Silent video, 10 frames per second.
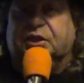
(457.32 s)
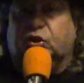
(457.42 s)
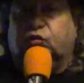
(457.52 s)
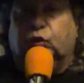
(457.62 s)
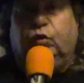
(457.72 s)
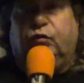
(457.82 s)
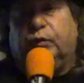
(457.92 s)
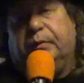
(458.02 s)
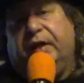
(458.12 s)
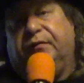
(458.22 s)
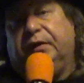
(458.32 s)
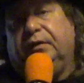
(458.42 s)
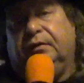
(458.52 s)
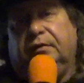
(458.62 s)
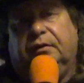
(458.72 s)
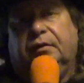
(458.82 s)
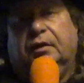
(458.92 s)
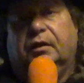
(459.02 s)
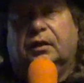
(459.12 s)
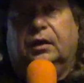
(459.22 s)
the truth from heaven.
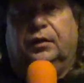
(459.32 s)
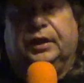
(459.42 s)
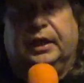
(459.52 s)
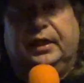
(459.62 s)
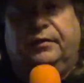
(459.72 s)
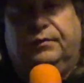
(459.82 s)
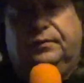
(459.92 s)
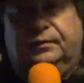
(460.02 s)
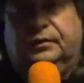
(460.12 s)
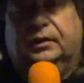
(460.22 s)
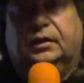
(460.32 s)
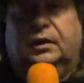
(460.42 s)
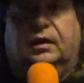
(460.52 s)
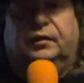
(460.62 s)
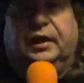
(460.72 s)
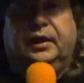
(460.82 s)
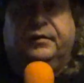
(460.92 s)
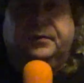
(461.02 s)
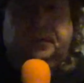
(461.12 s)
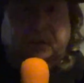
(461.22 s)
Okay? Alright?
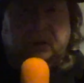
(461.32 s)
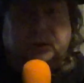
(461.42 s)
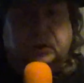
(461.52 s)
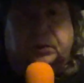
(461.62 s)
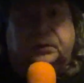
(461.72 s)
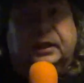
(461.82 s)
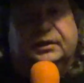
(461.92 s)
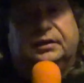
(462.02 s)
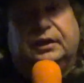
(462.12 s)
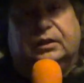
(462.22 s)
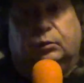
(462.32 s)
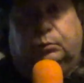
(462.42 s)
So that, that's